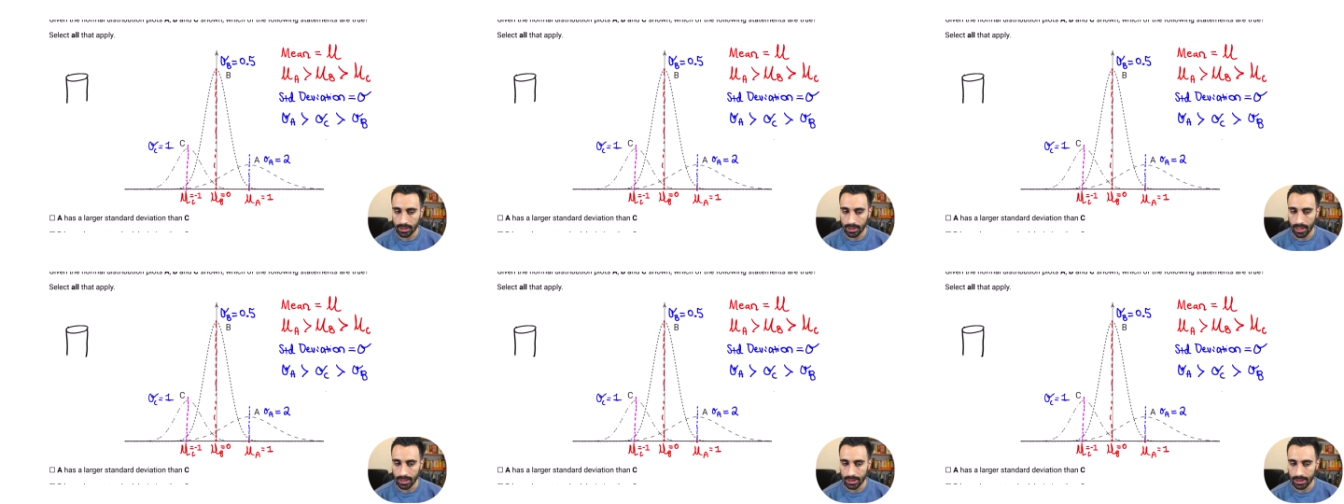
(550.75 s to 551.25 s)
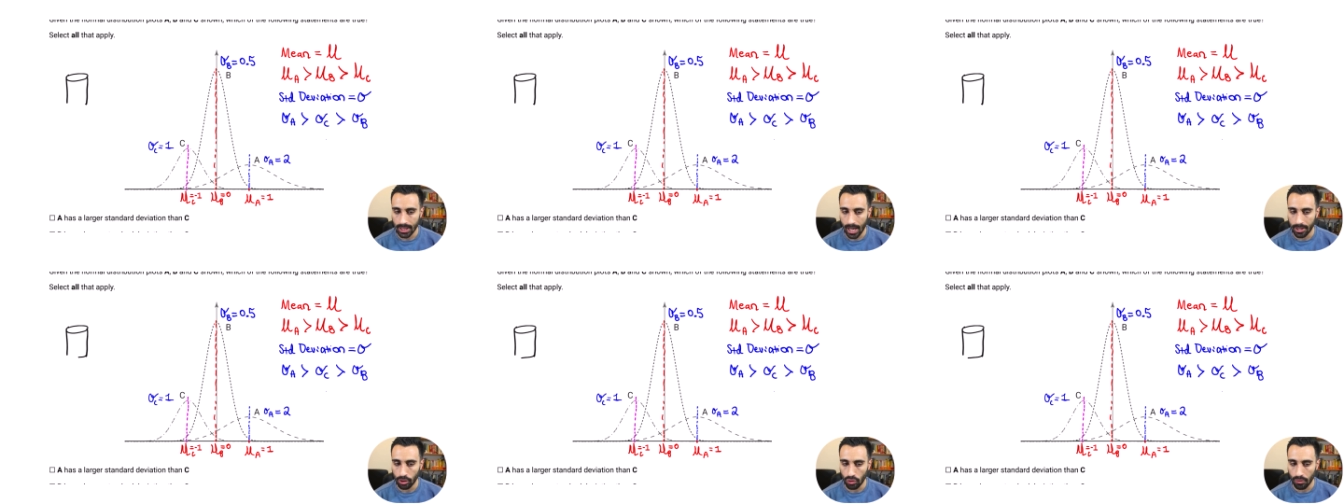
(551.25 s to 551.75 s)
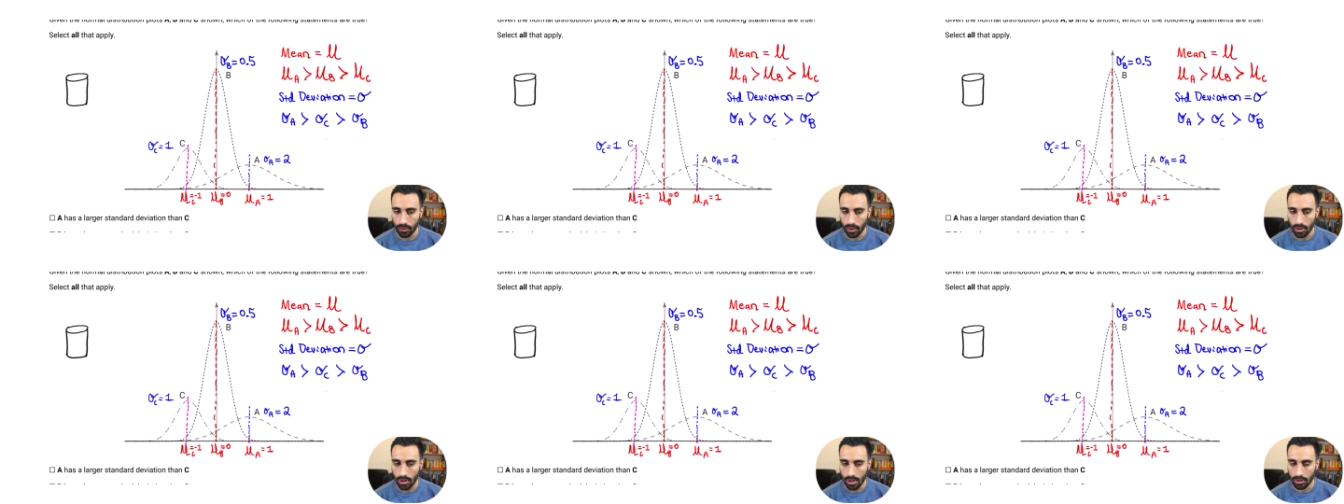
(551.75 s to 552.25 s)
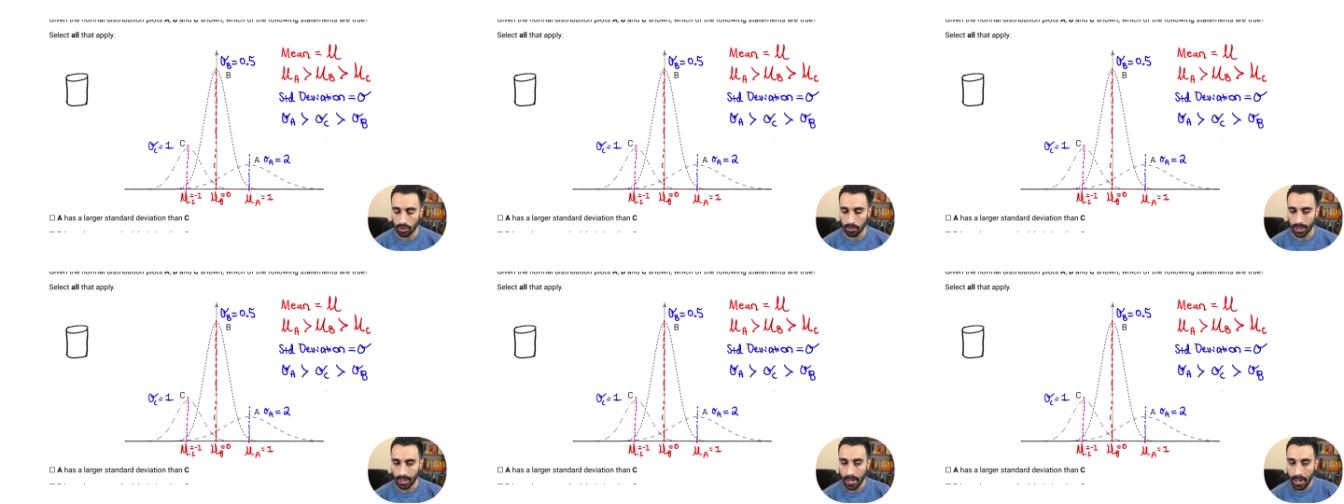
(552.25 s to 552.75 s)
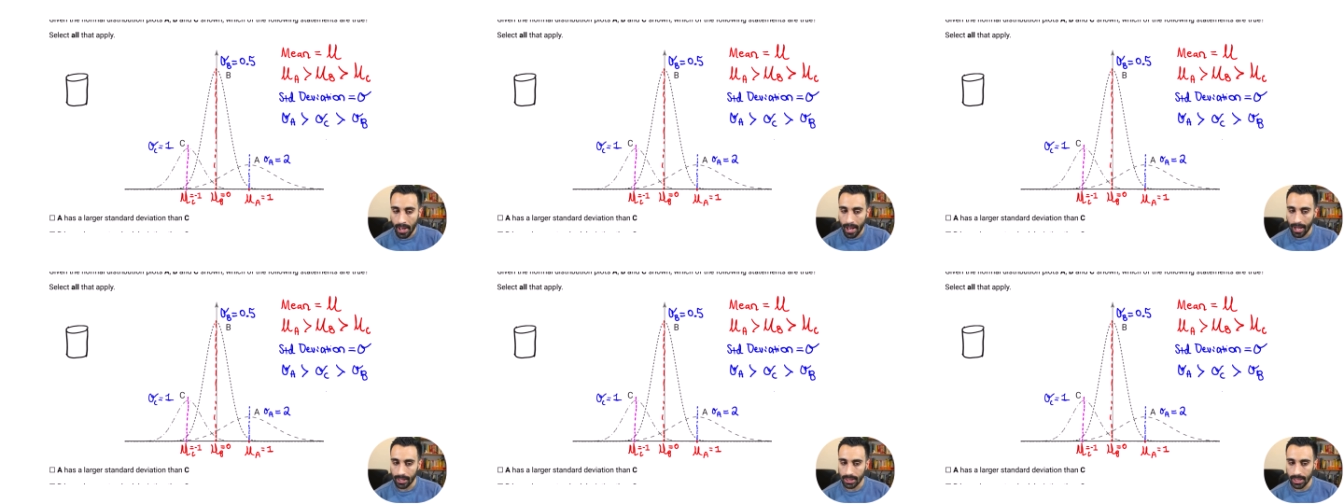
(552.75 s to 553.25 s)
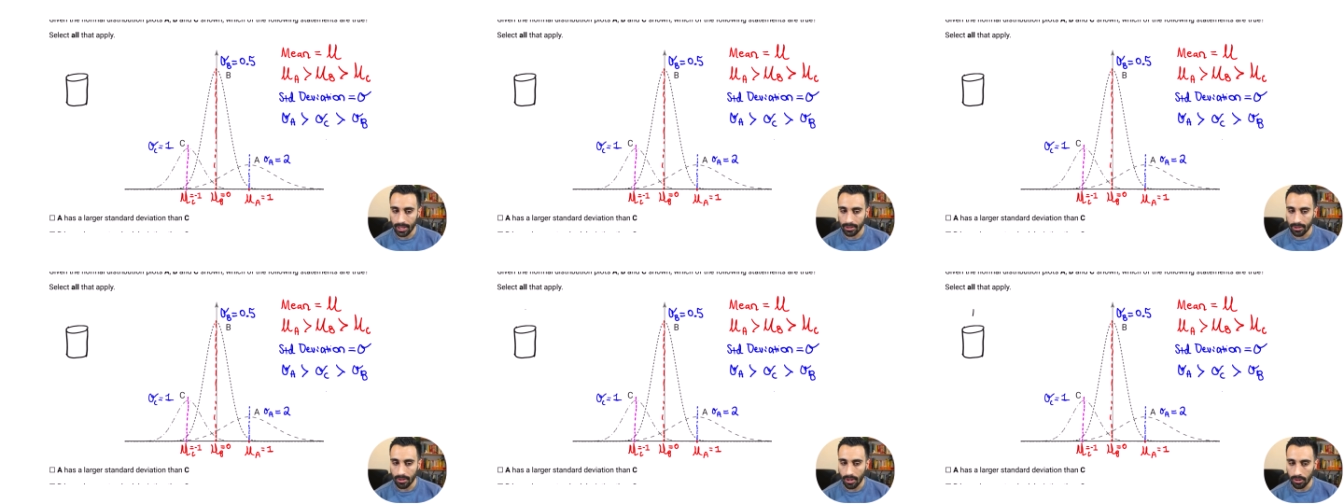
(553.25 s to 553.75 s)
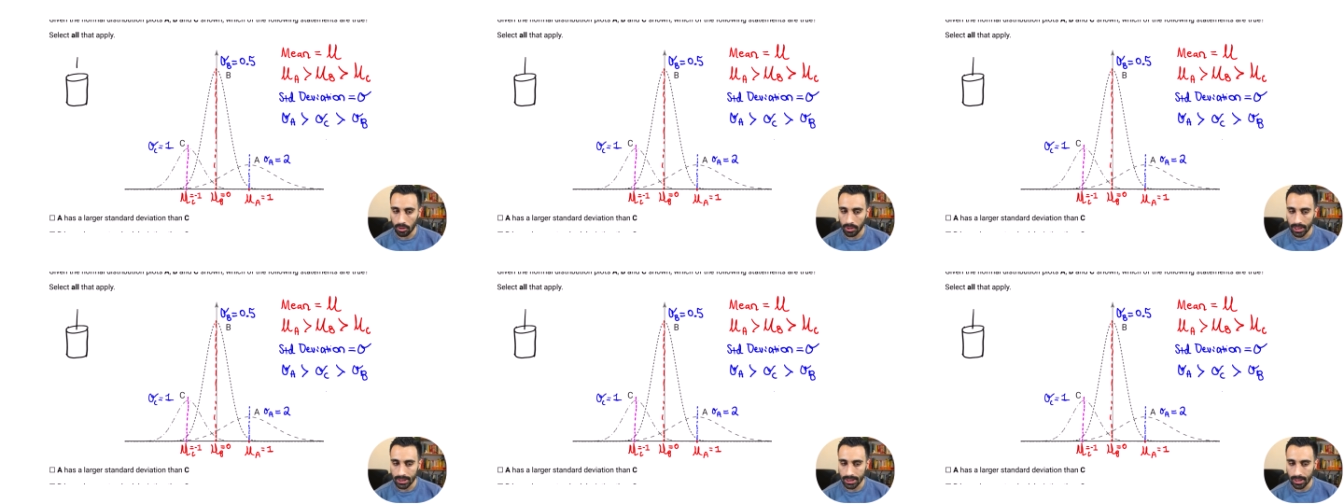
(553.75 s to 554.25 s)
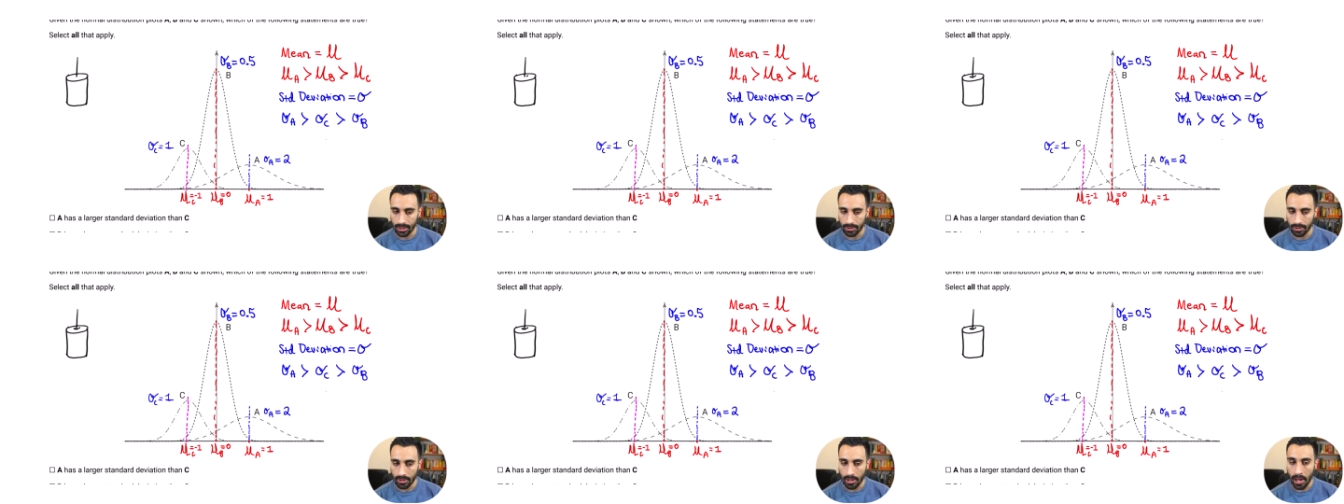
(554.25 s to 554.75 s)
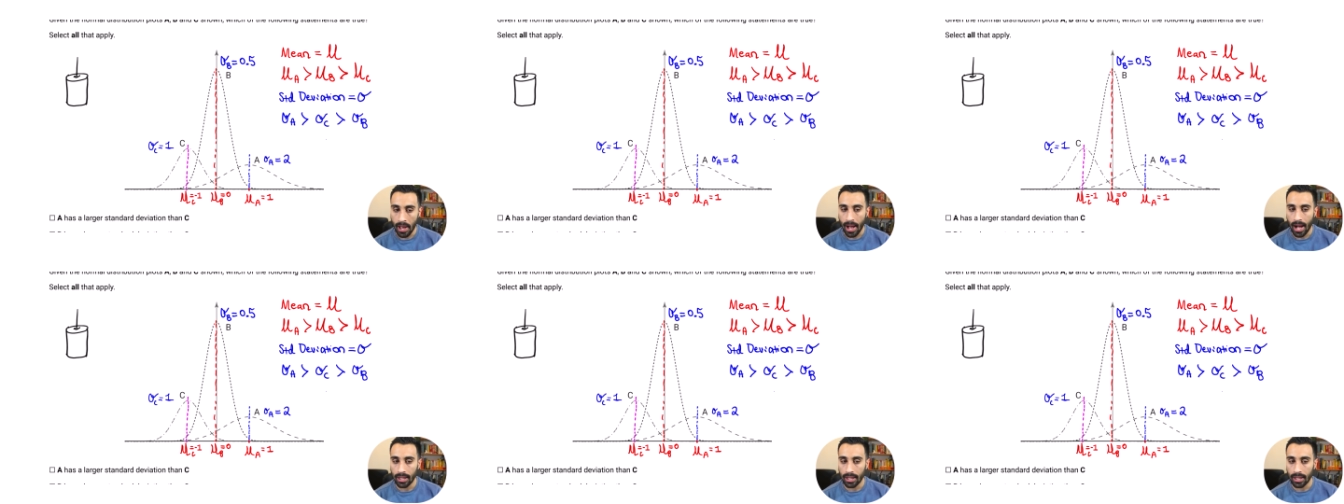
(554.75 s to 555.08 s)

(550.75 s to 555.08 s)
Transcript: test that I do for concrete. I take the concrete cylinder, I